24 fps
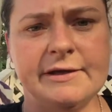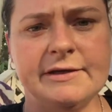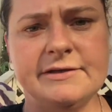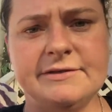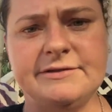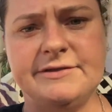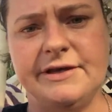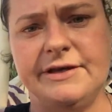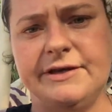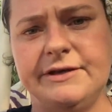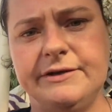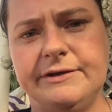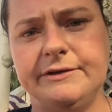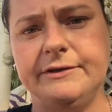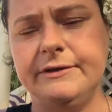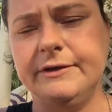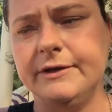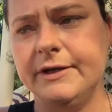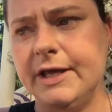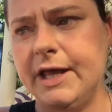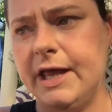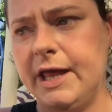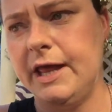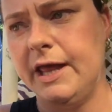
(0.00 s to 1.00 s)
So
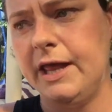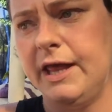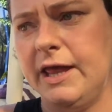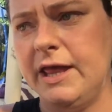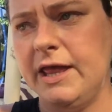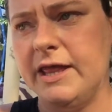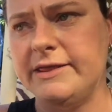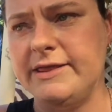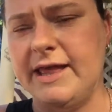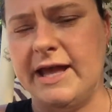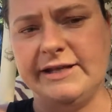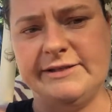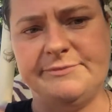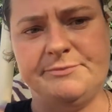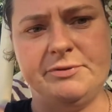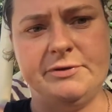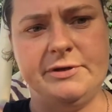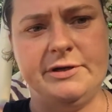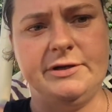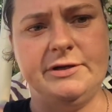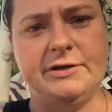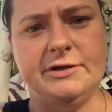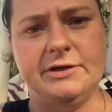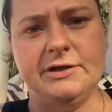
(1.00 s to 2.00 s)
that's
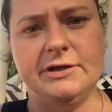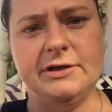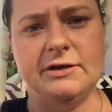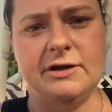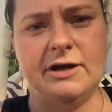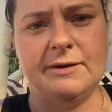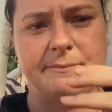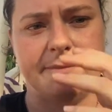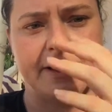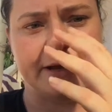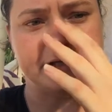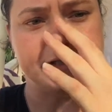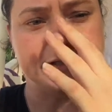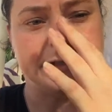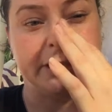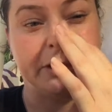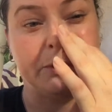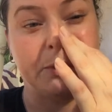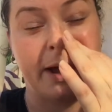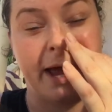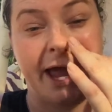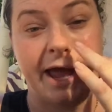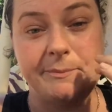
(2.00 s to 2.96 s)
pretty good. I'm actually quite